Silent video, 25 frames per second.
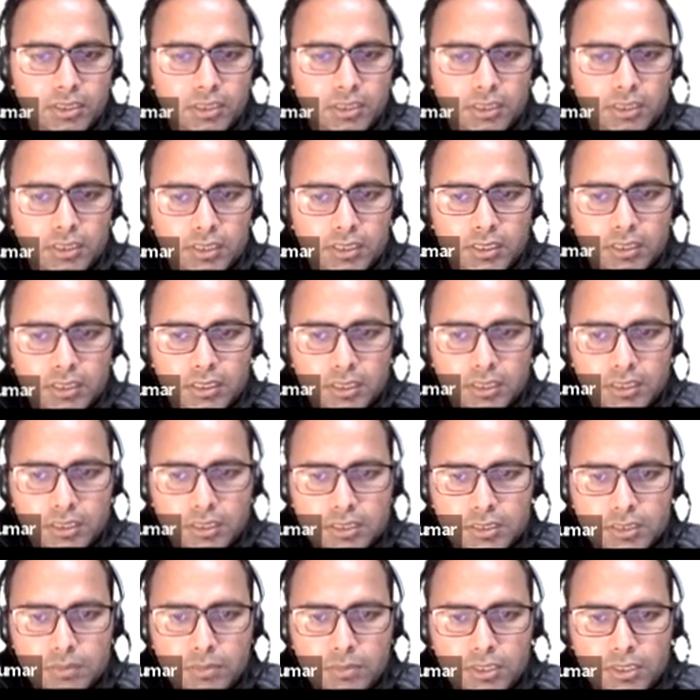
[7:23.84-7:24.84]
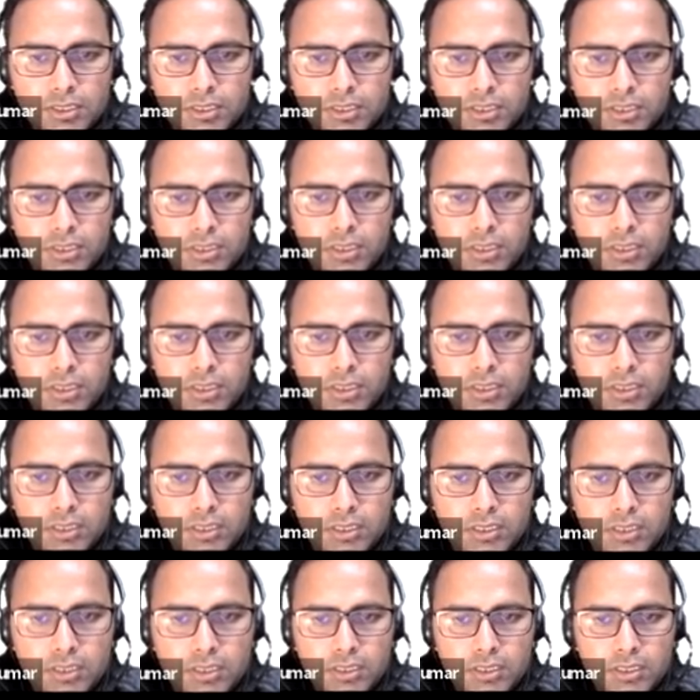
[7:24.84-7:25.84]
I think it is mentioned down
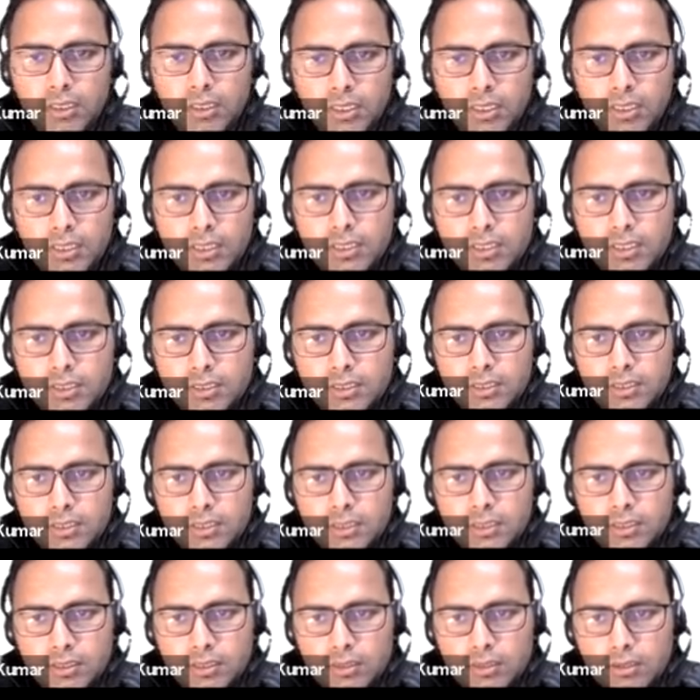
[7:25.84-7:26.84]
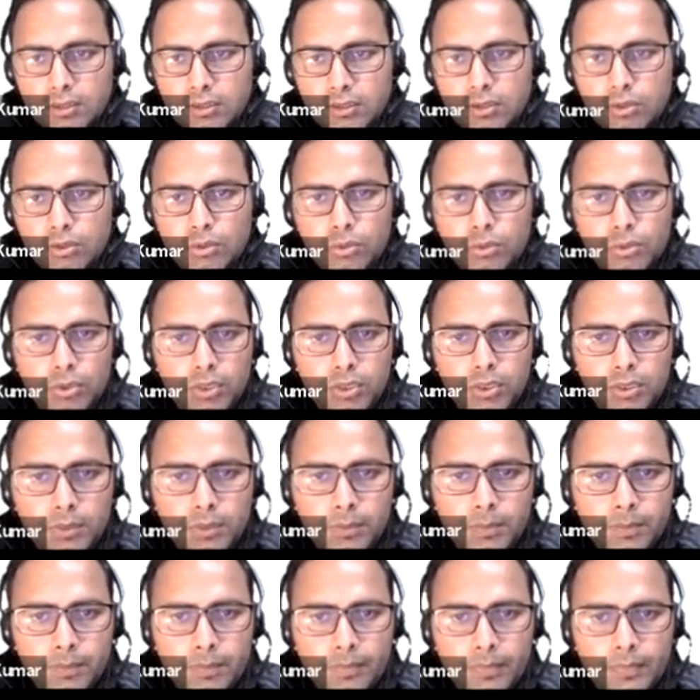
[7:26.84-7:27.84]
here. Yes, cone
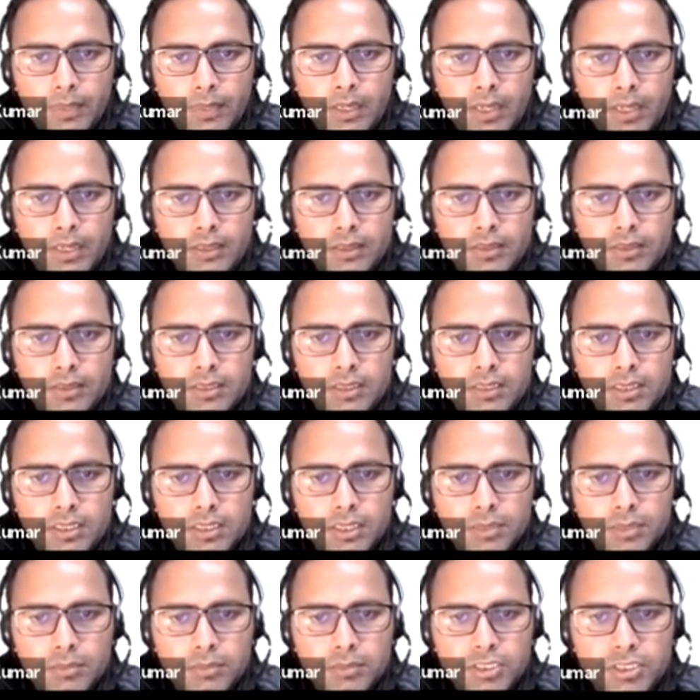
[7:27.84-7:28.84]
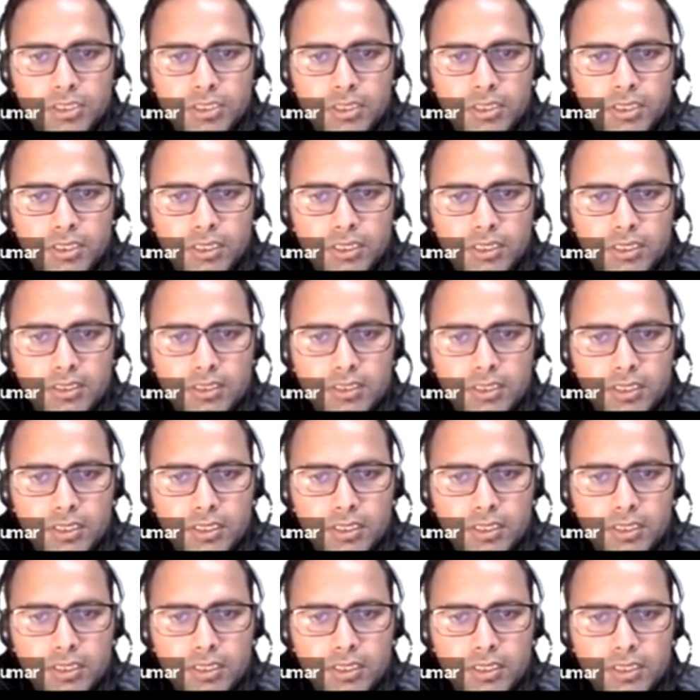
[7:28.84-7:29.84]
and 3 dimension I can say,
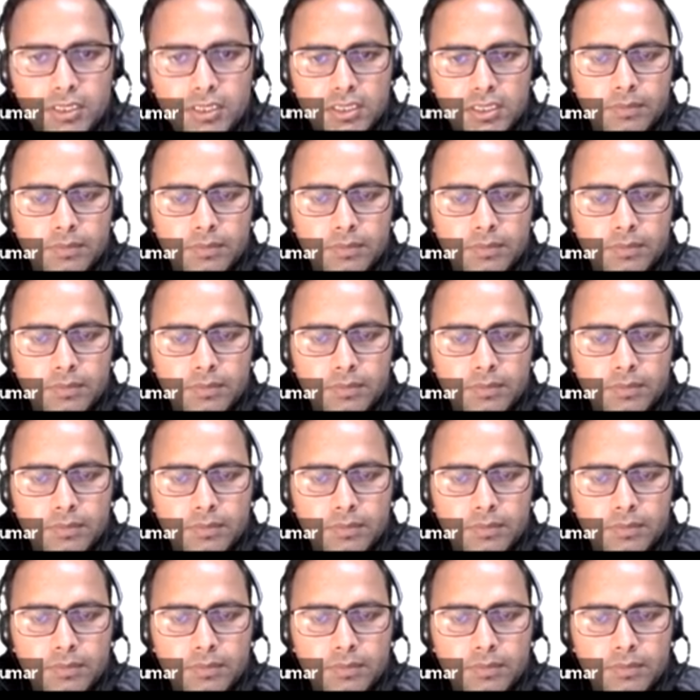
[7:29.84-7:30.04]
right?